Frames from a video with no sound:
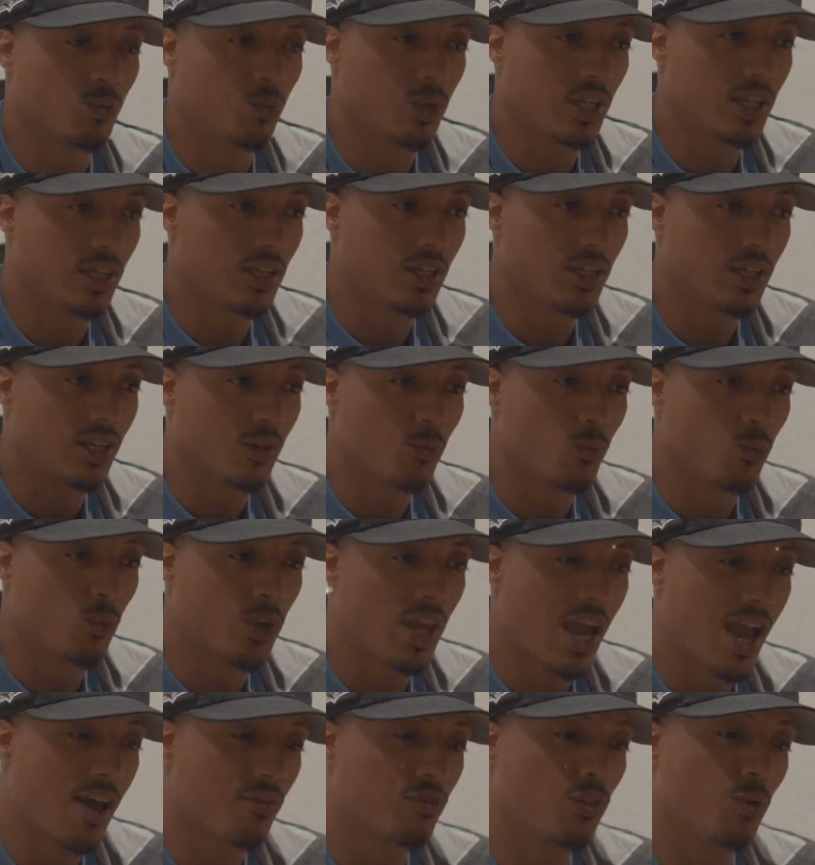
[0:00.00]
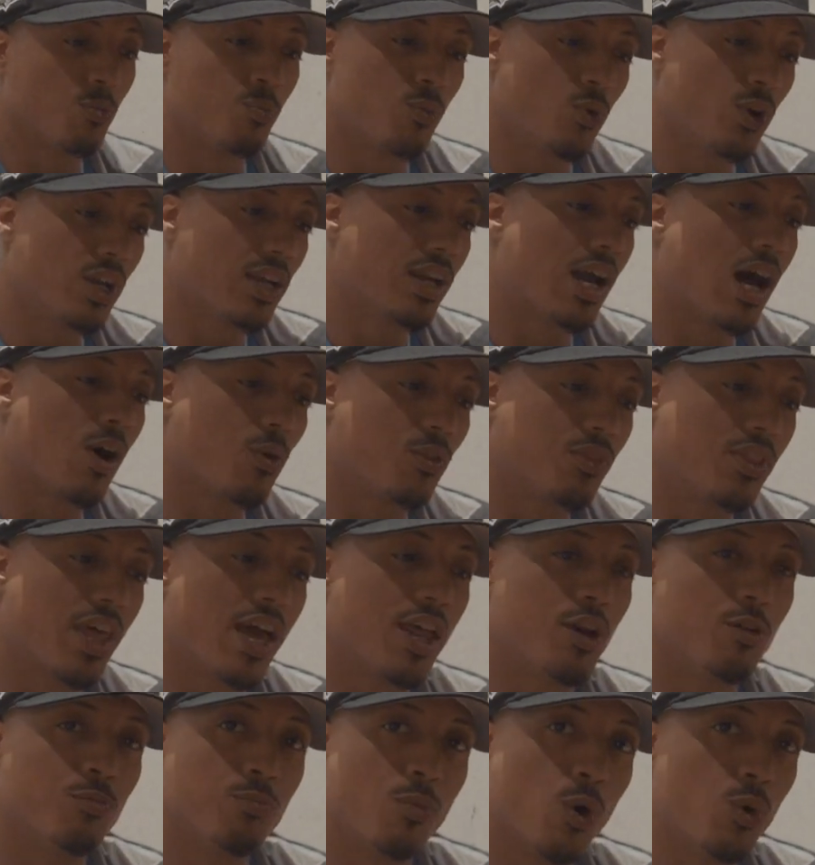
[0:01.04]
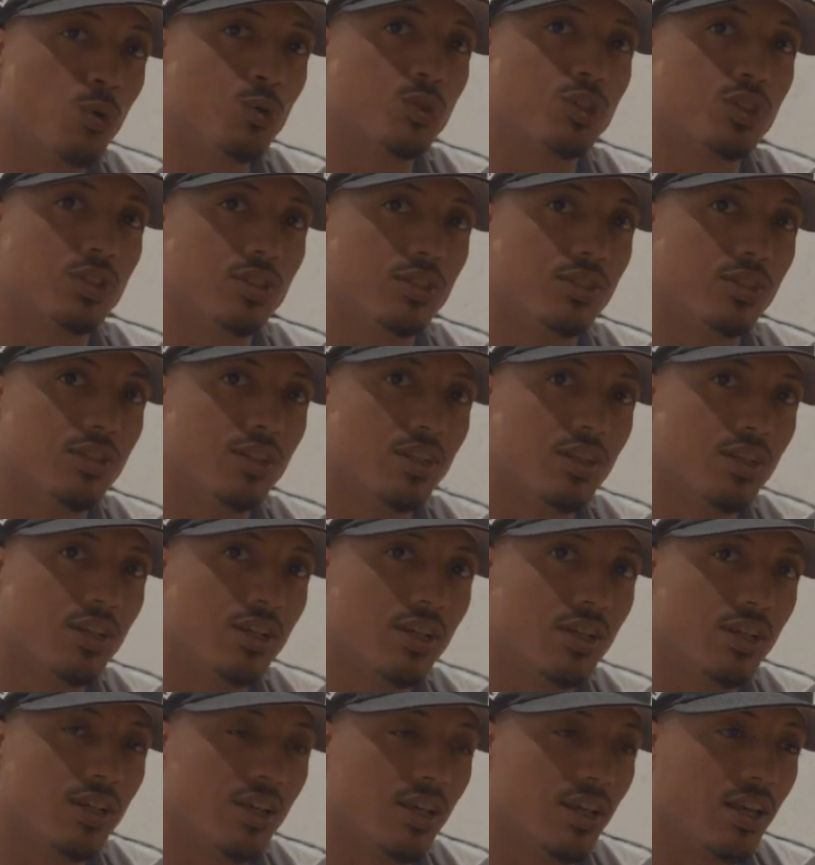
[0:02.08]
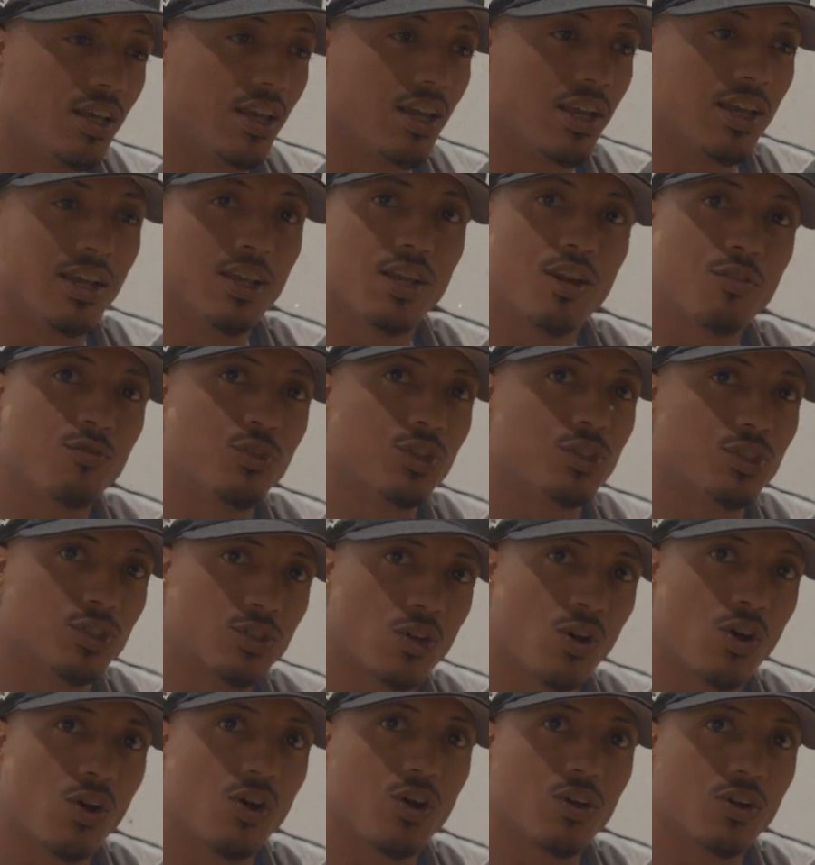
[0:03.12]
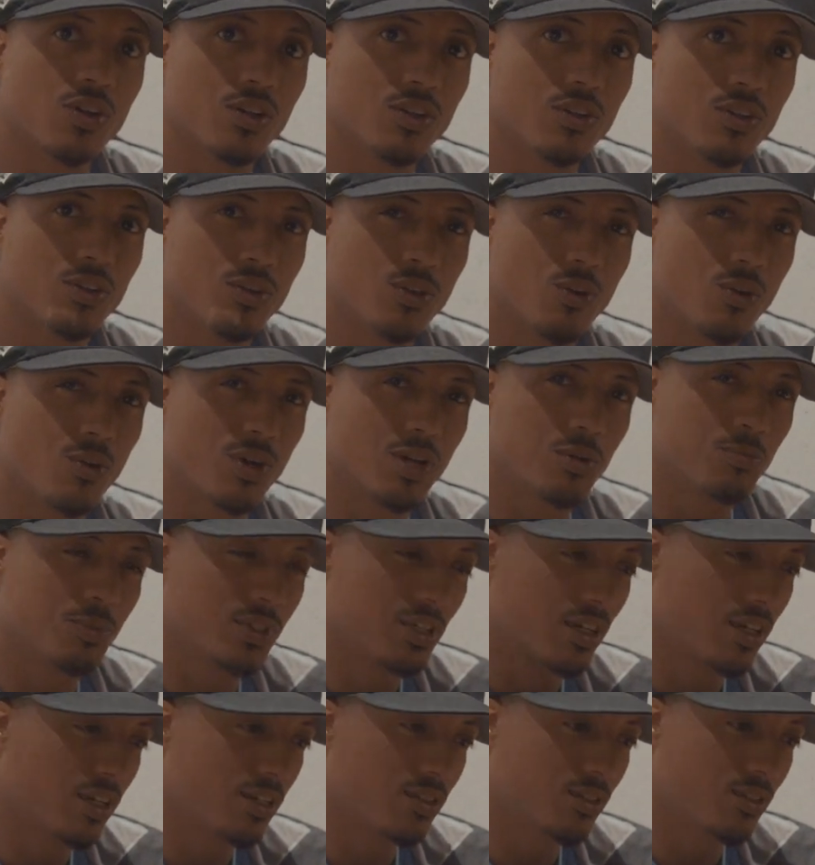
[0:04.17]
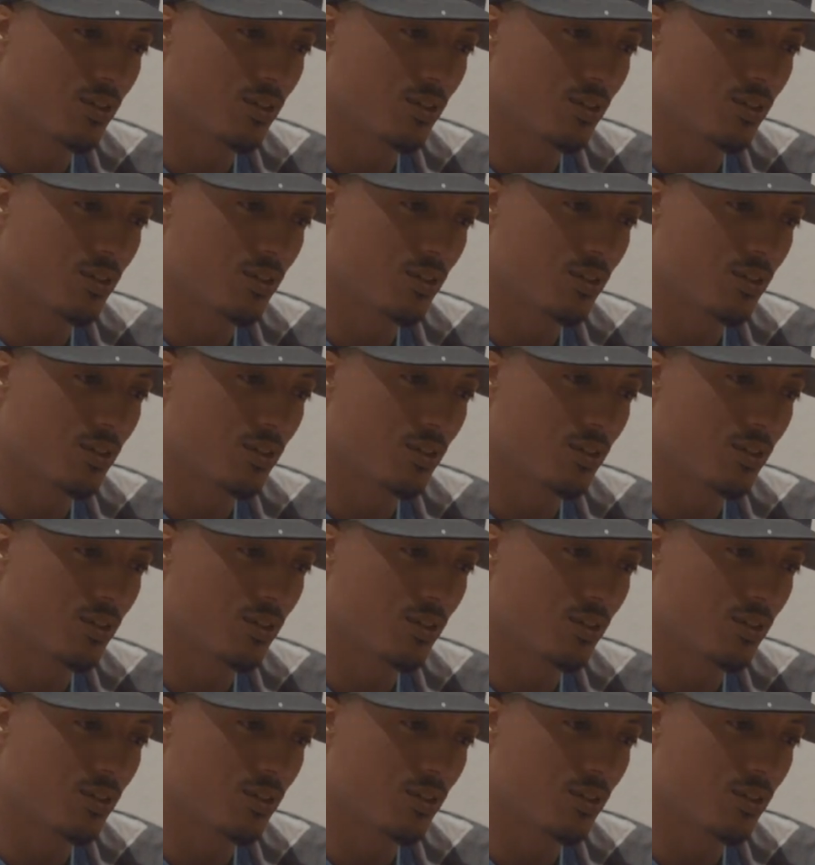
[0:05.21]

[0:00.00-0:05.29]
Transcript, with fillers: we we have to bring out that emotion in every song. You know what I'm saying?